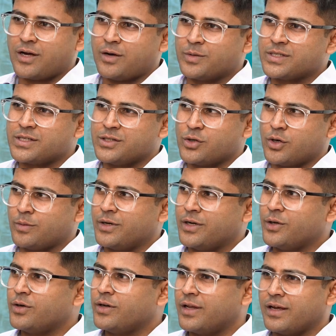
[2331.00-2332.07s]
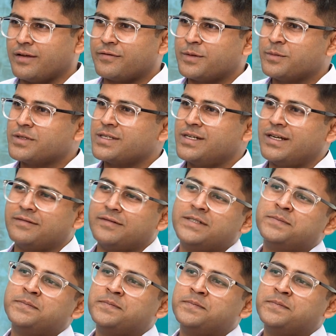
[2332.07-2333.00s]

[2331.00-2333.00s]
how much enjoyment do you derive from this endeavor?